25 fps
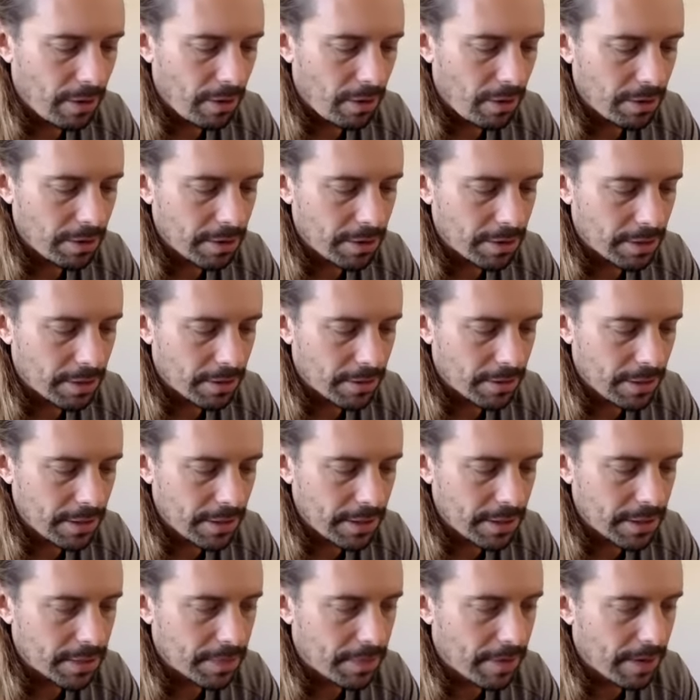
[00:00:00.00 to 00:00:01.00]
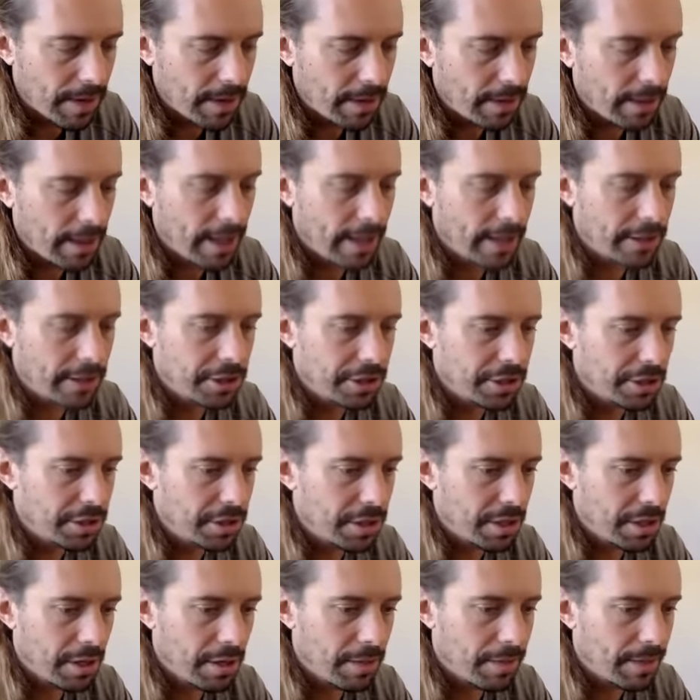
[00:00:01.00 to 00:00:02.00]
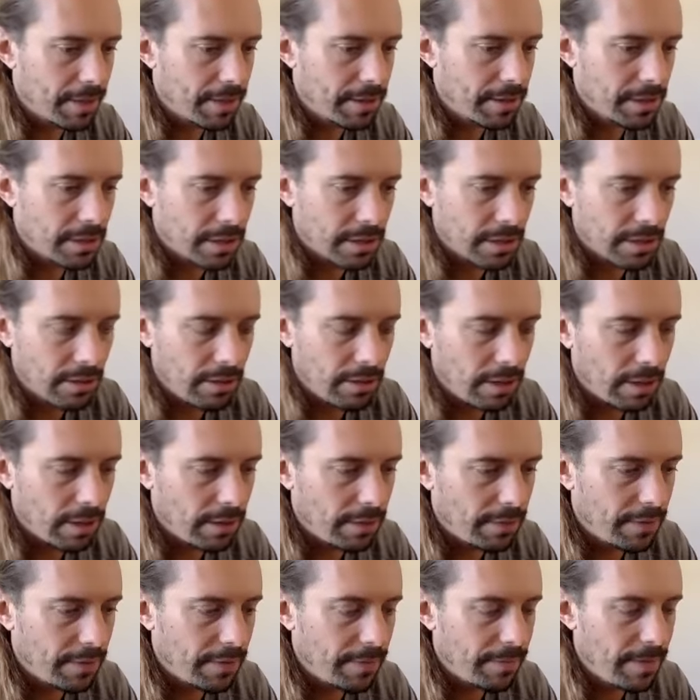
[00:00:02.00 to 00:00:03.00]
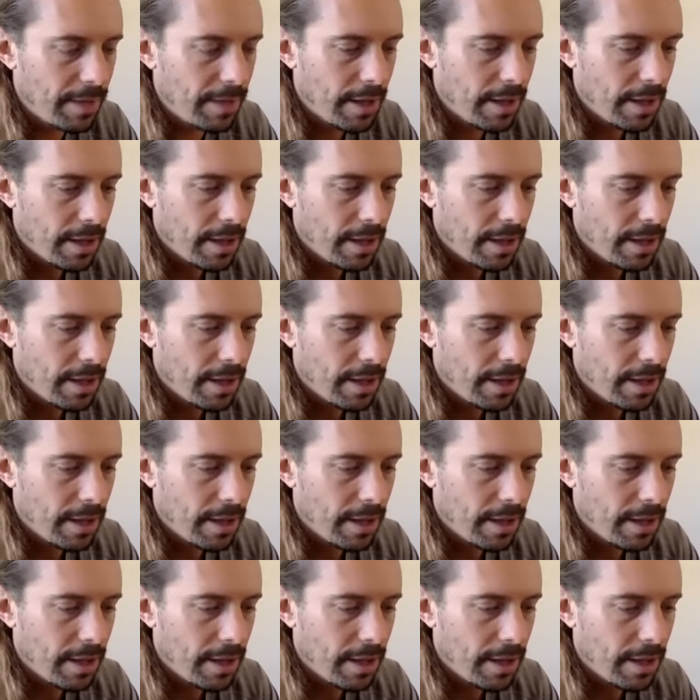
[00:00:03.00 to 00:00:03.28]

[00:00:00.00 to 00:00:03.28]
all nice spinal actions there, basically all of them.